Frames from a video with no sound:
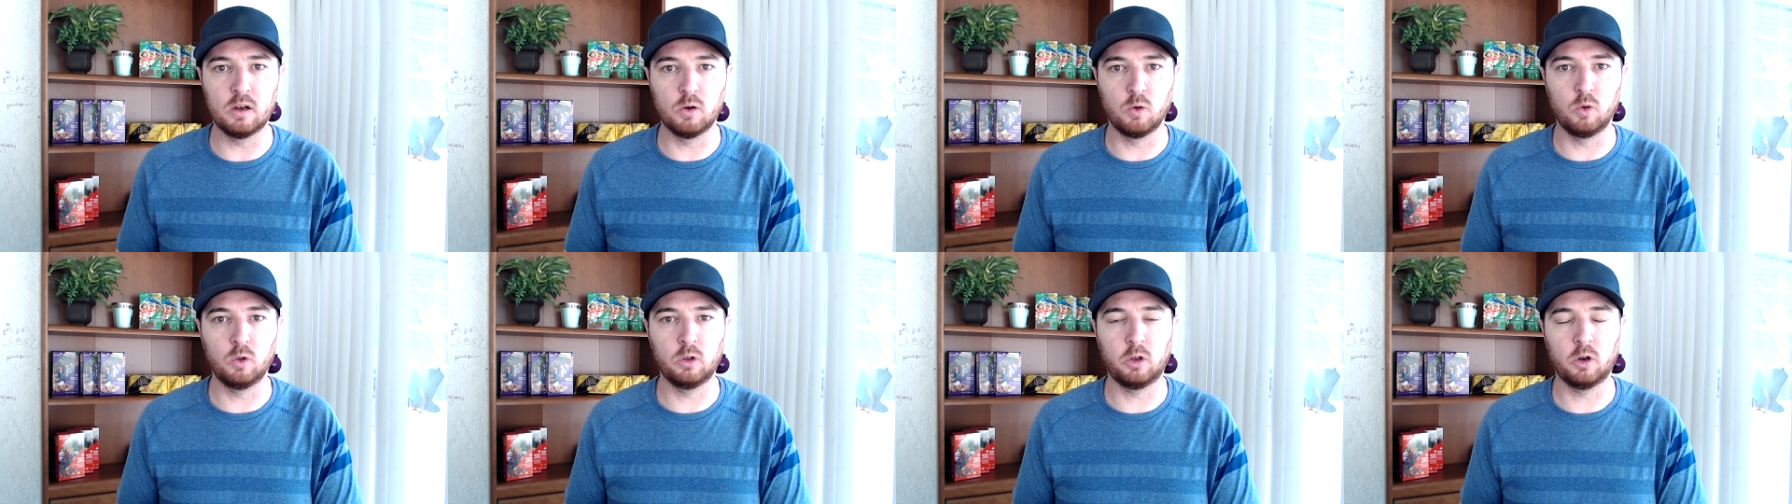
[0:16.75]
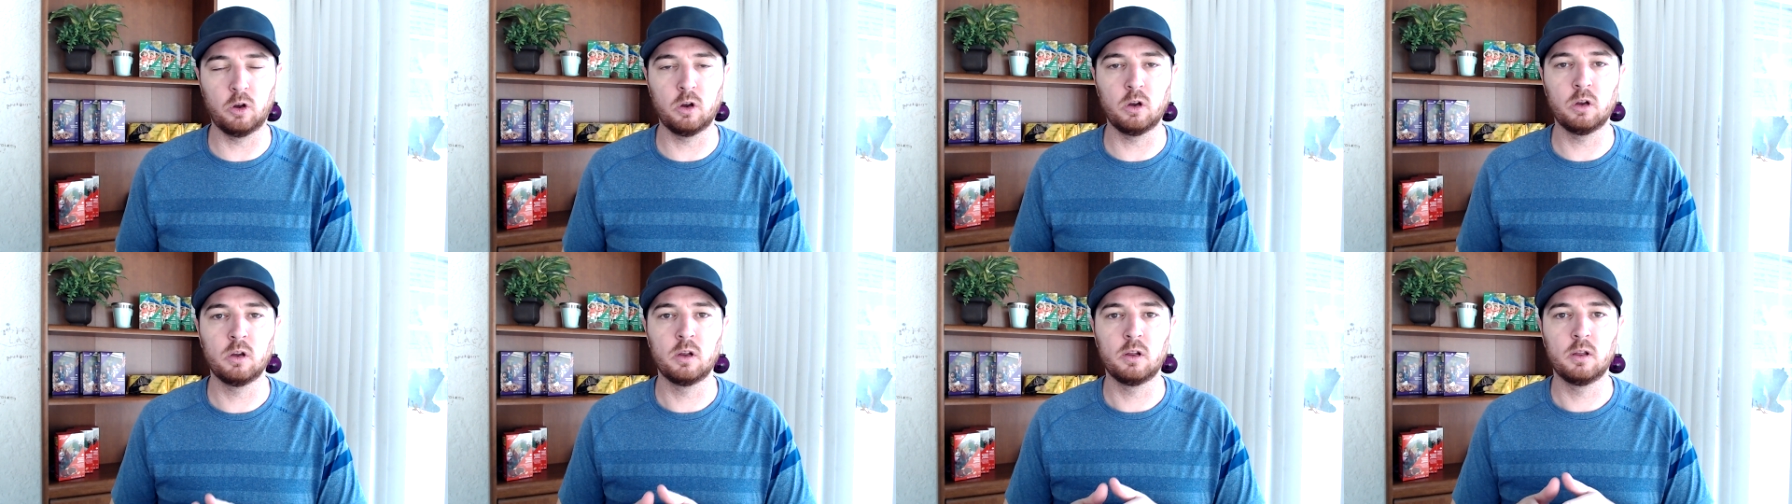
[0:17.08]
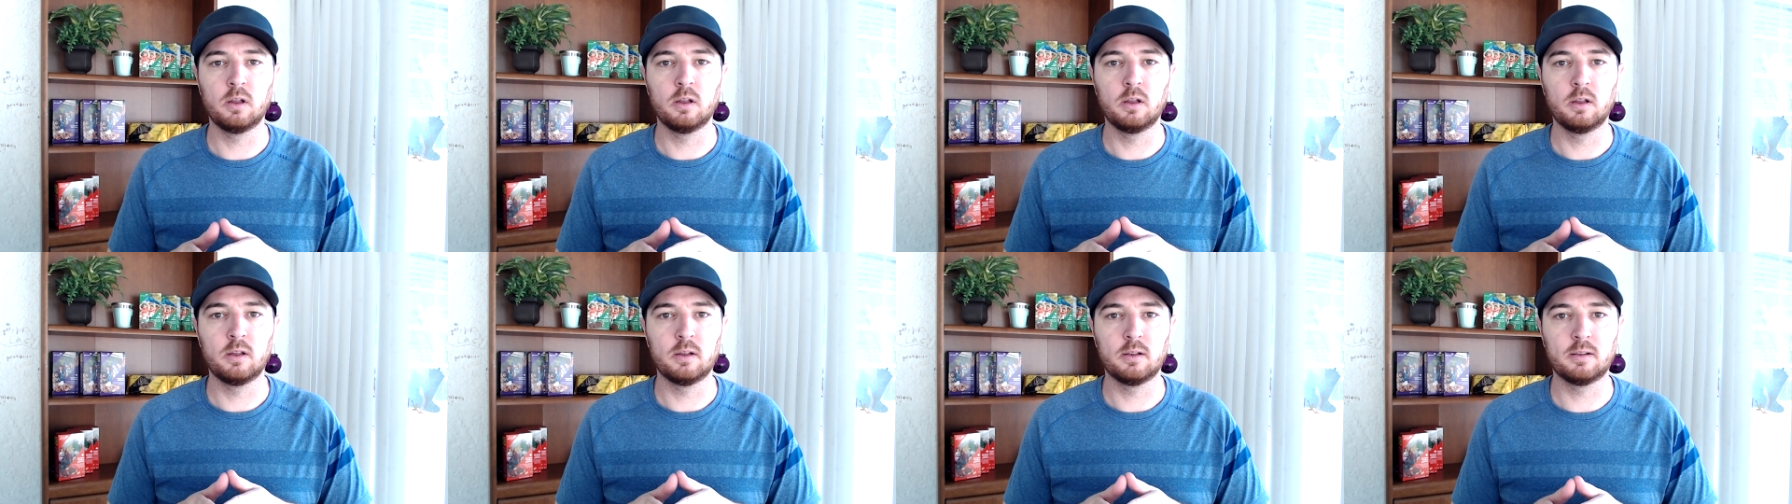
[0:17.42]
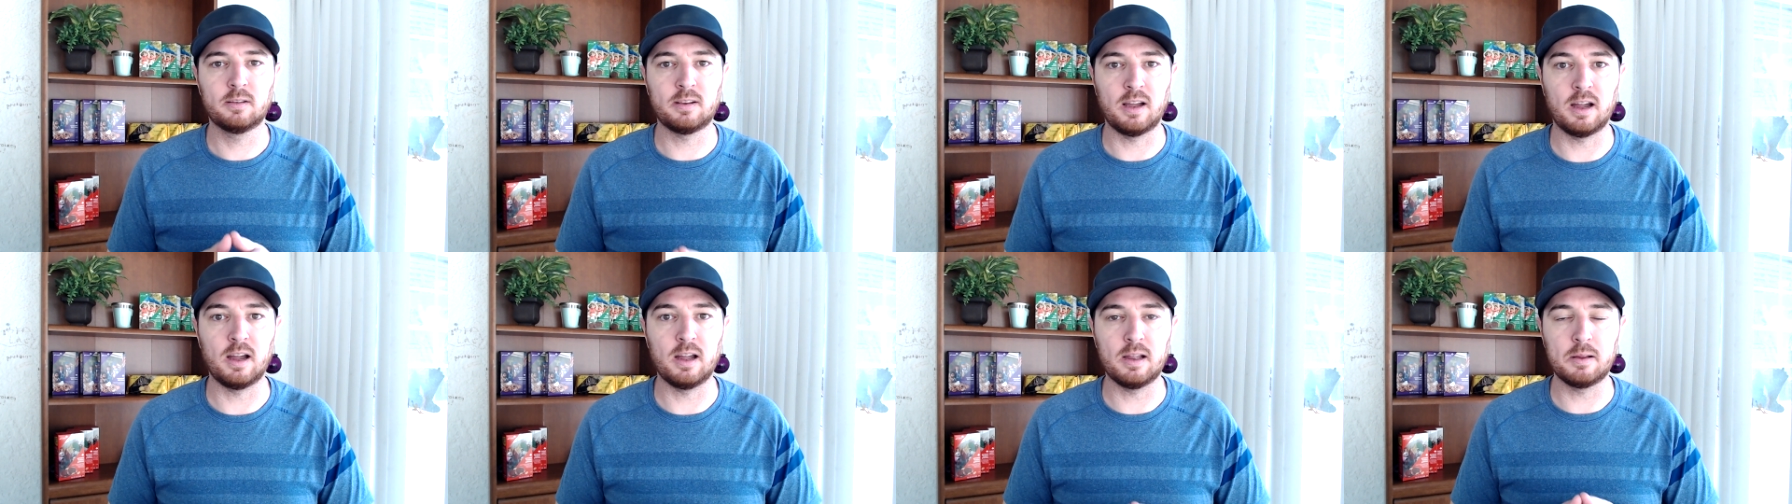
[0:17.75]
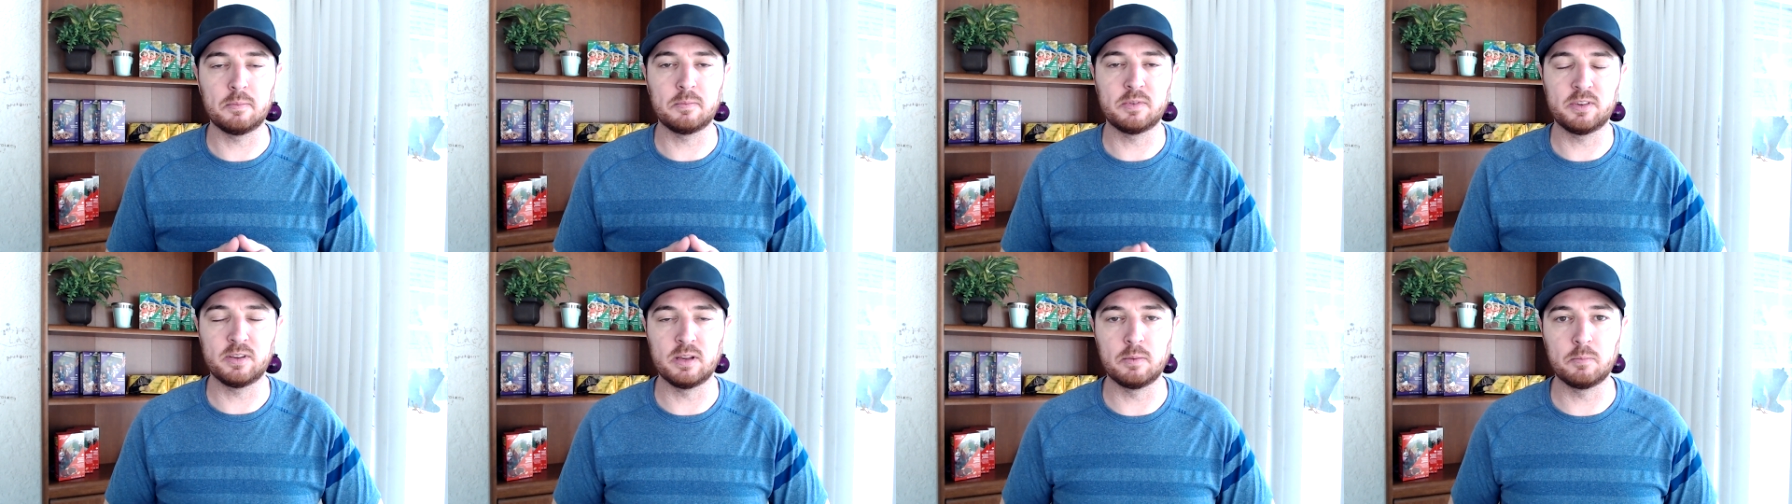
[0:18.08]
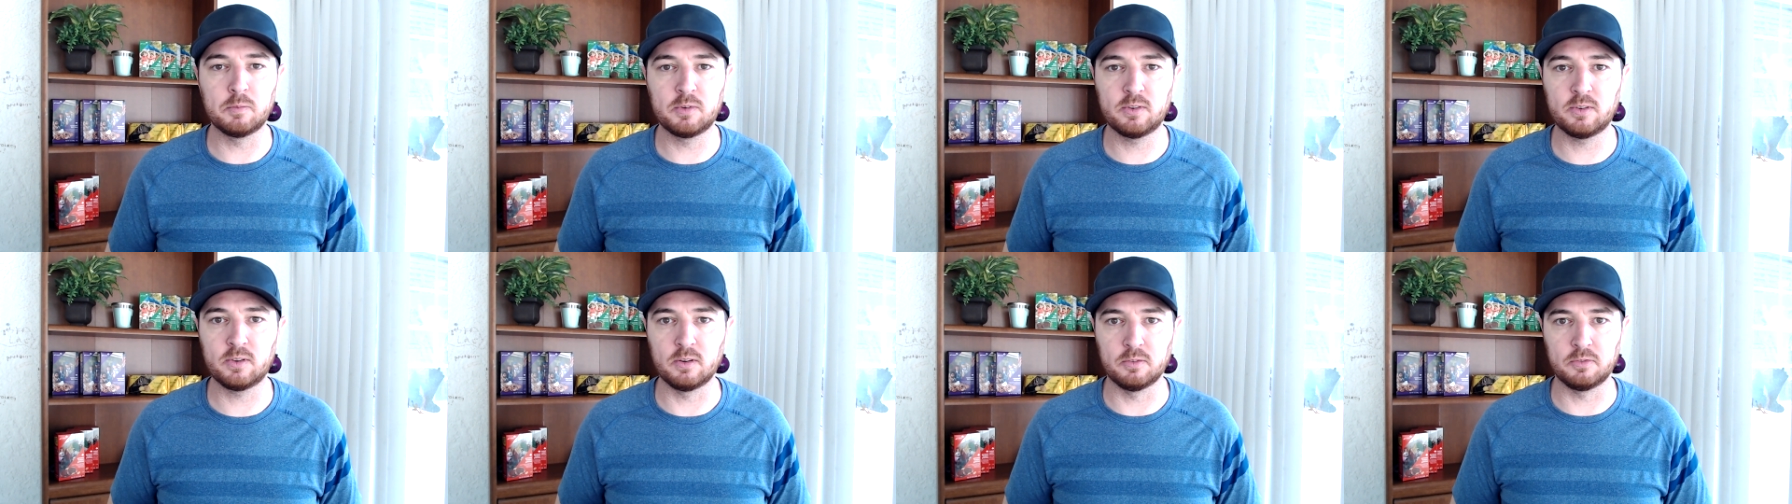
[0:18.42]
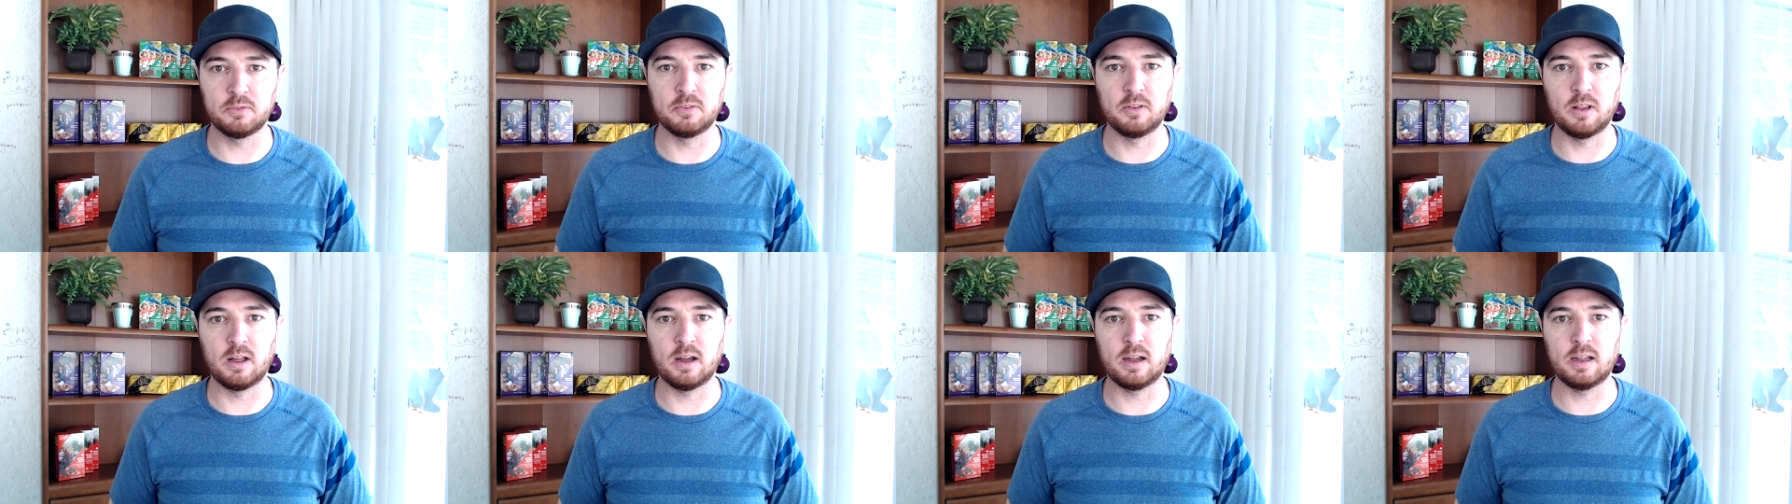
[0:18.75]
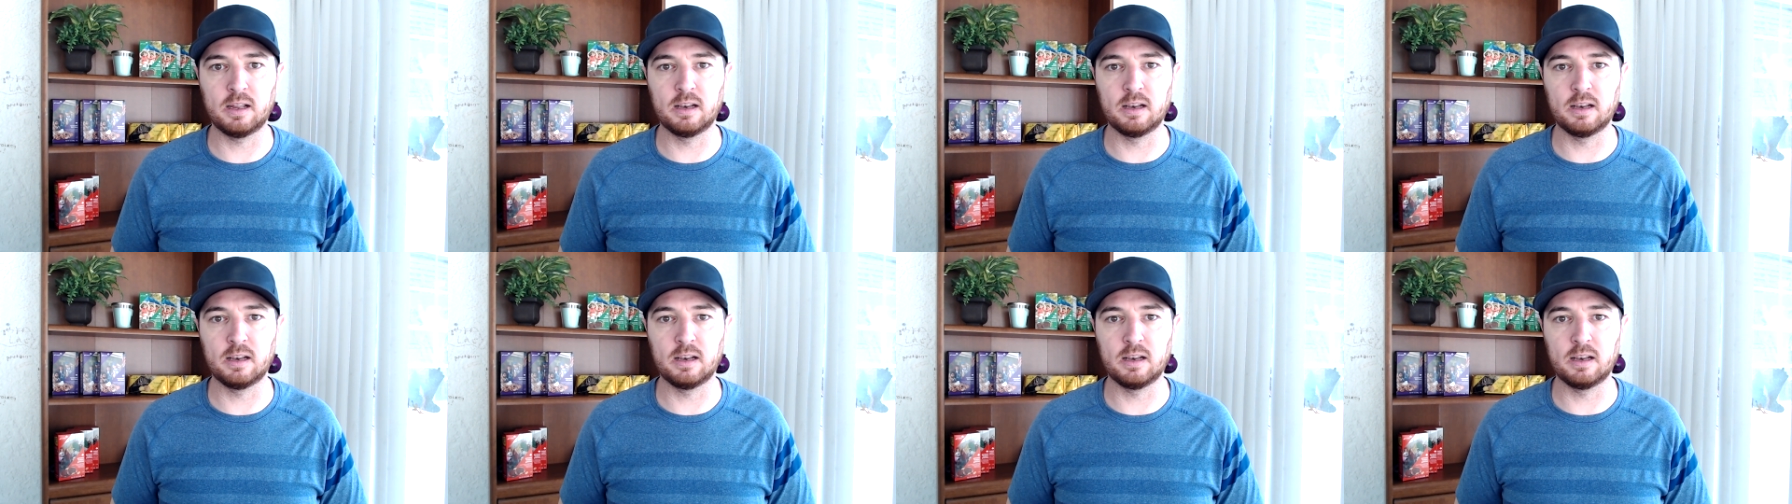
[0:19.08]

older, time seems to fly.